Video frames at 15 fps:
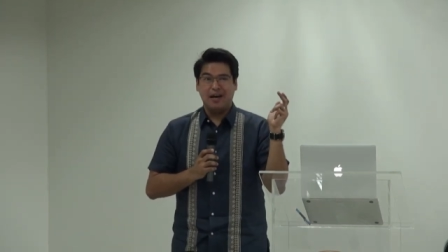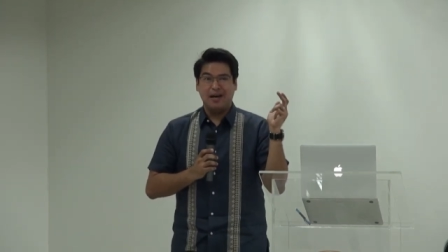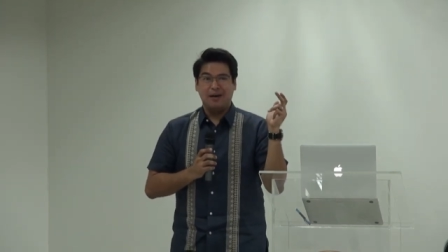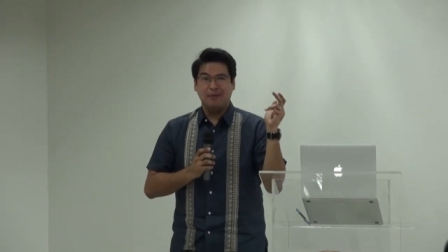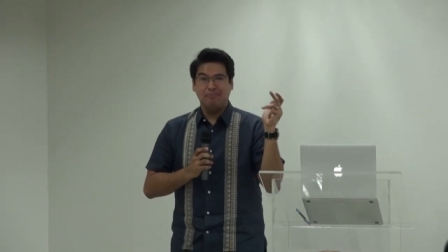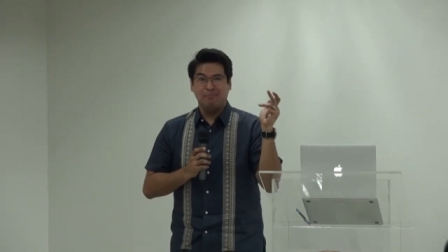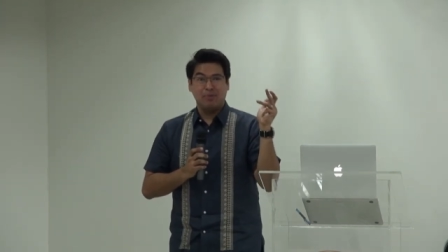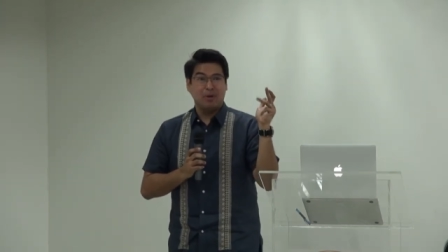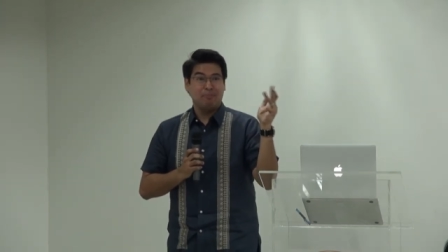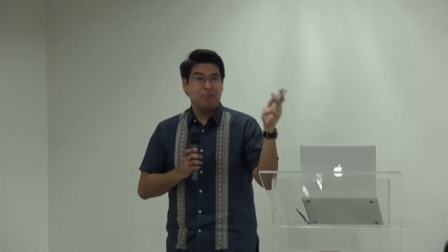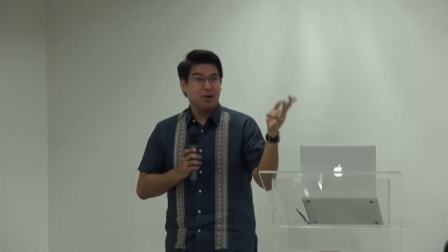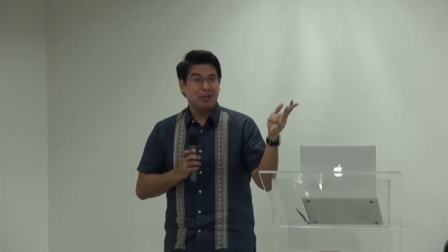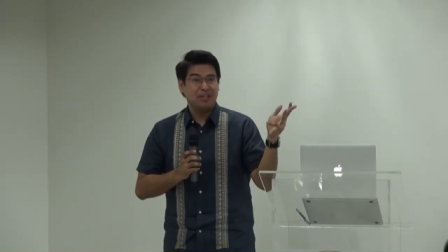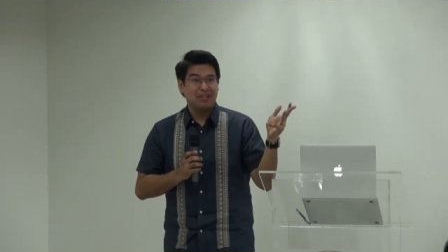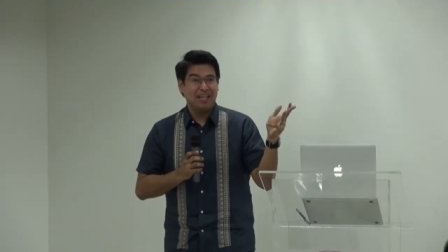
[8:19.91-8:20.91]
Uh, your
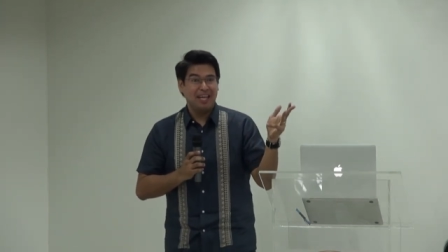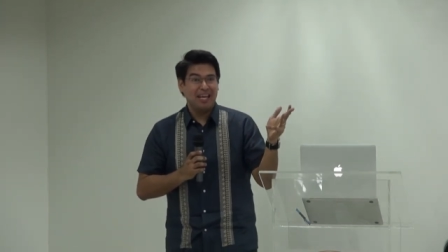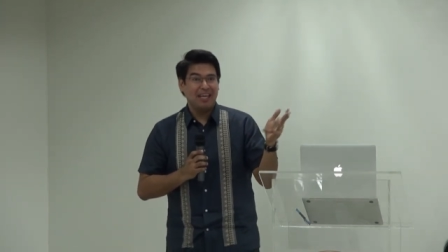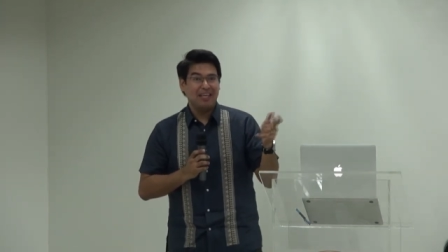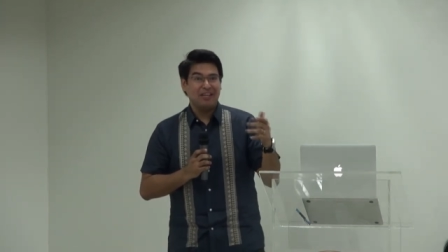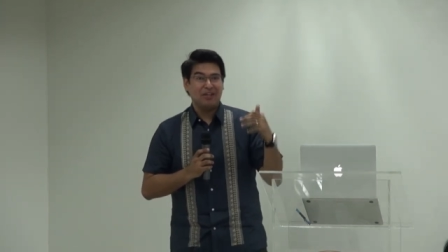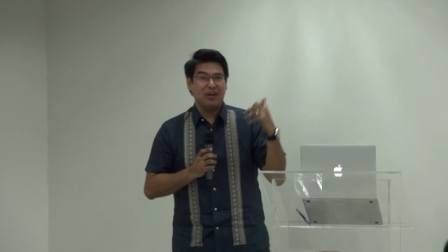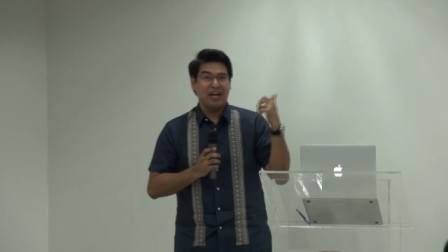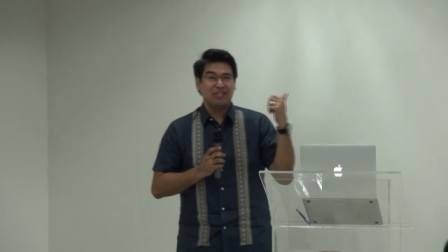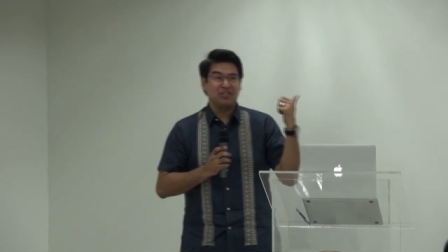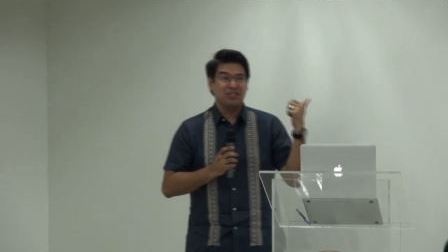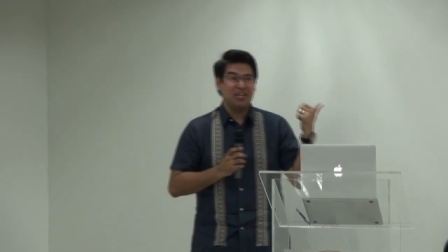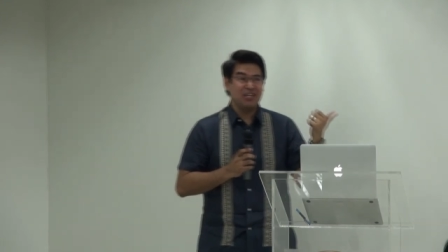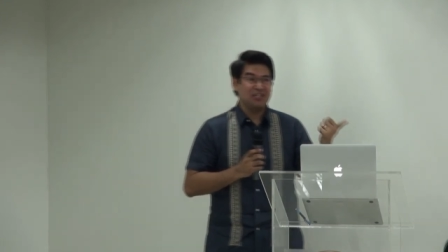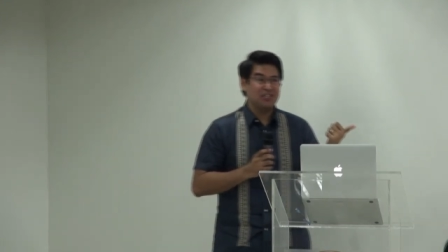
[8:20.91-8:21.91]
birthday, your
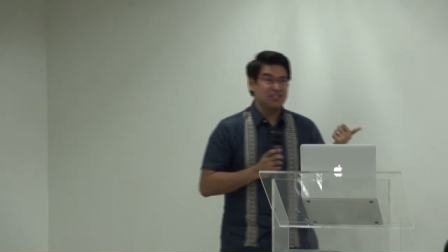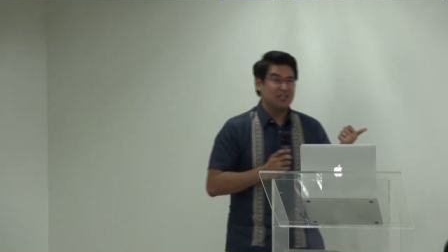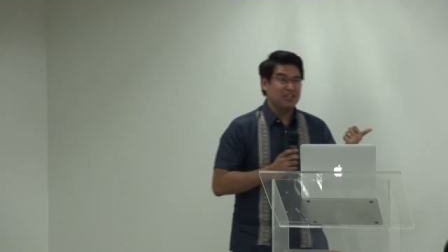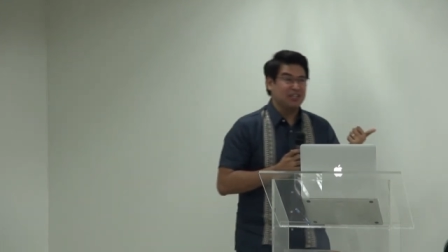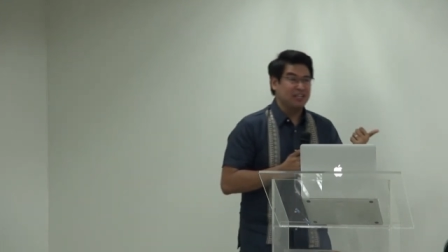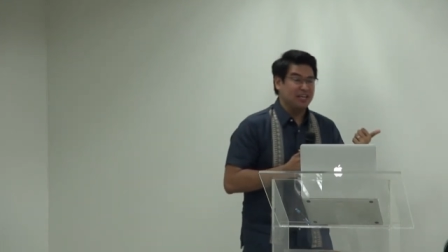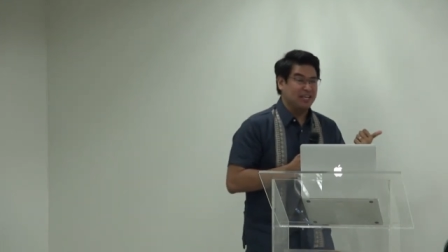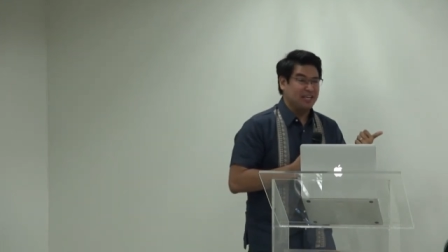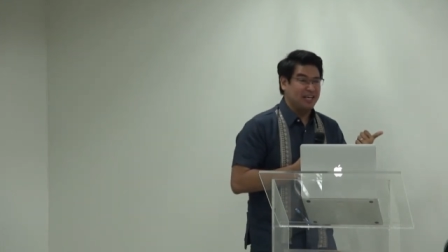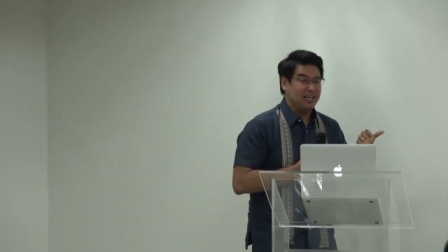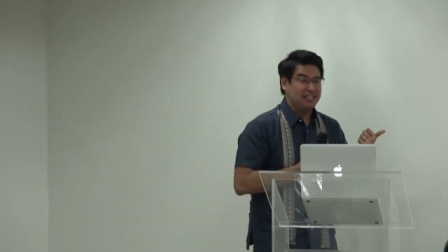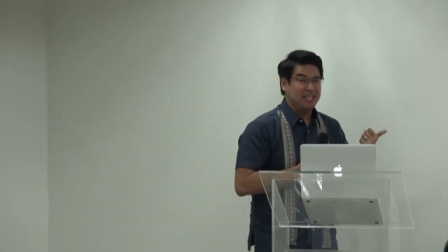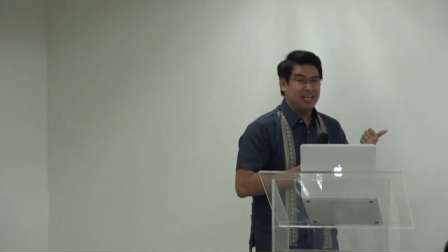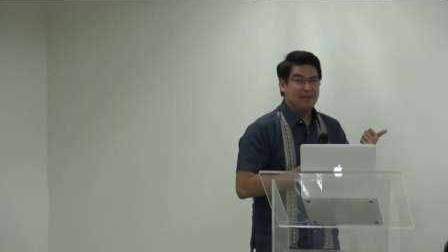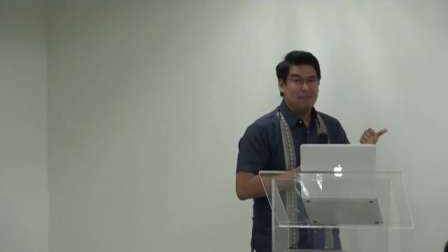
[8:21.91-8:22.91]
educational
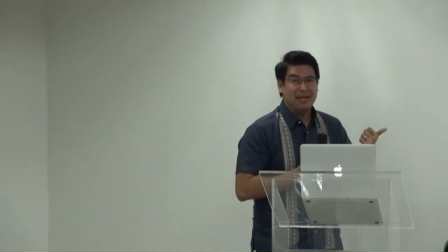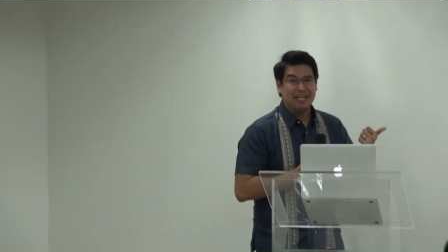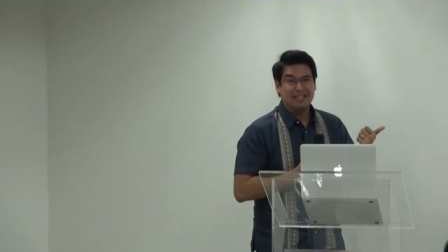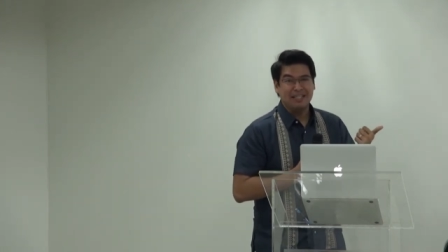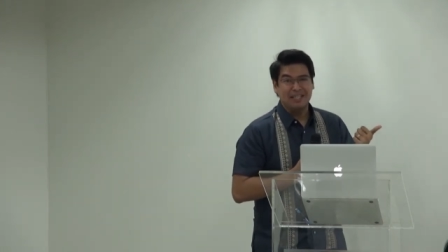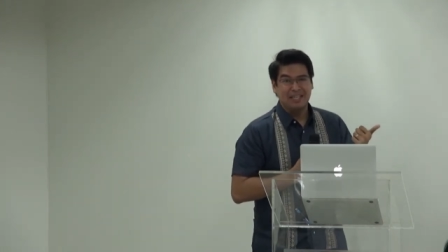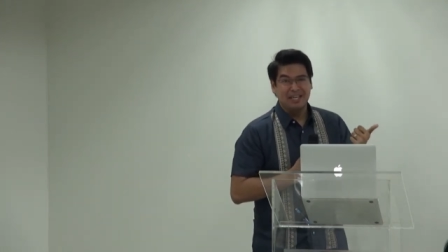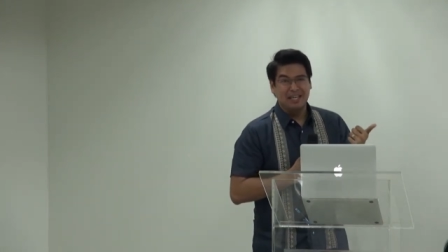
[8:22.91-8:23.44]
uh, attainment,